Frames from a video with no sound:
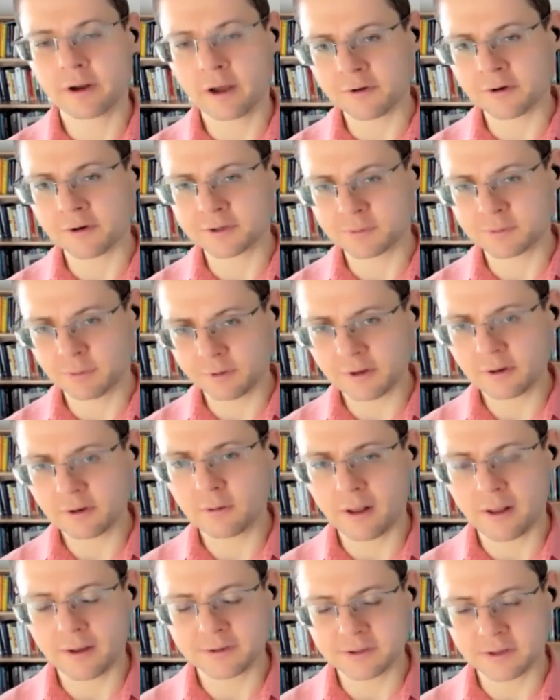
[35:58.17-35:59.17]
others within
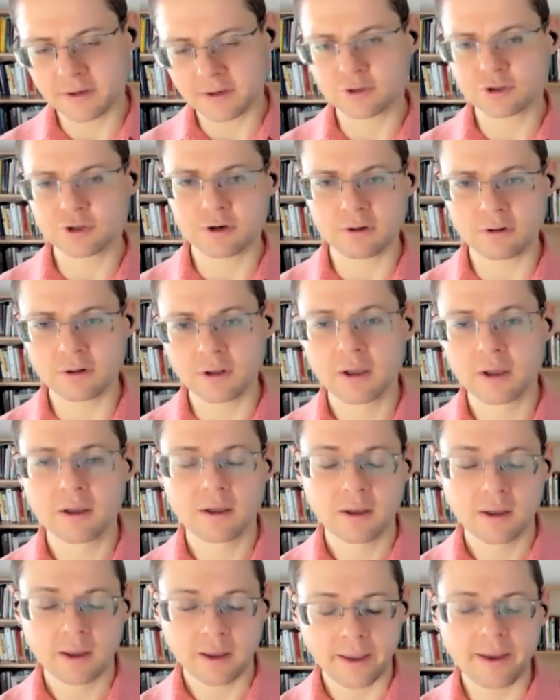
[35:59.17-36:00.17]
quality control.
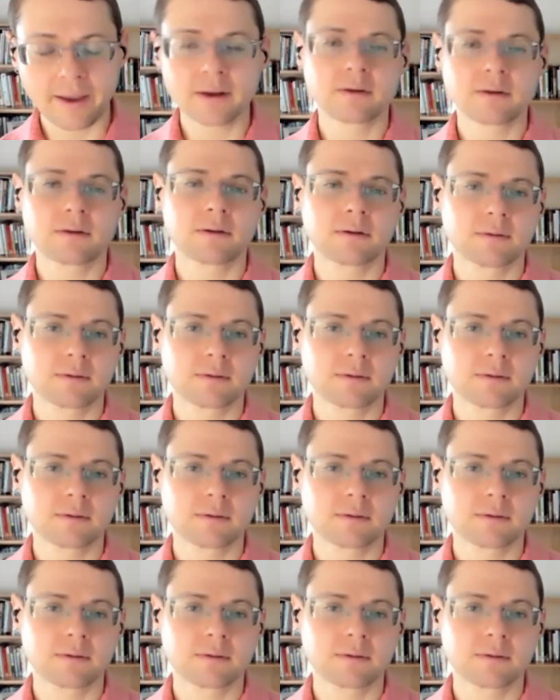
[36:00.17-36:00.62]
And